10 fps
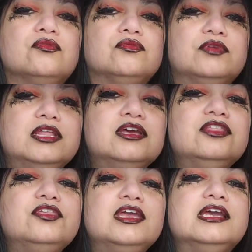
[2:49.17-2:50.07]
a really
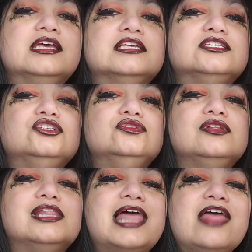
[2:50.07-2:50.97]
good thing is to
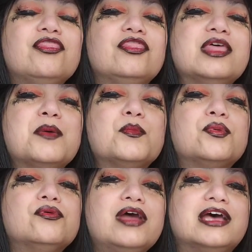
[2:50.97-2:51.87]
let them
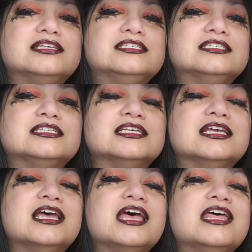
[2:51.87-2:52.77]
press
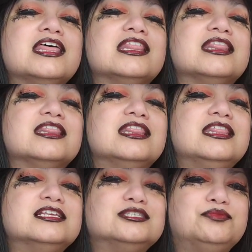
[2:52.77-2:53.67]

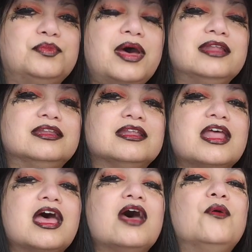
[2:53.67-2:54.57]
this button
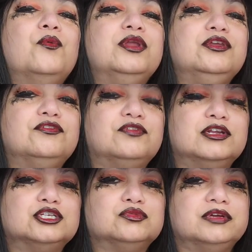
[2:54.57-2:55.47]
when you
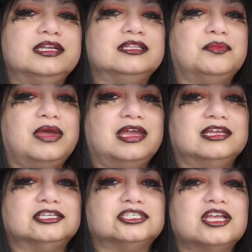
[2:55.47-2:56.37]
finish reading the
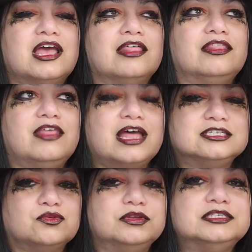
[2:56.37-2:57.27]
page.
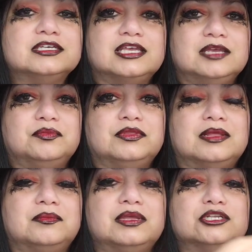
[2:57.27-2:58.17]
That's going to keep
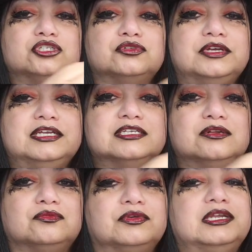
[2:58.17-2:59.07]
them intrigued
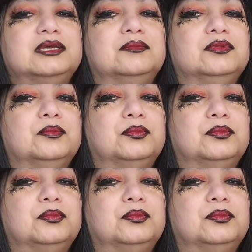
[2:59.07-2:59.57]
in reading the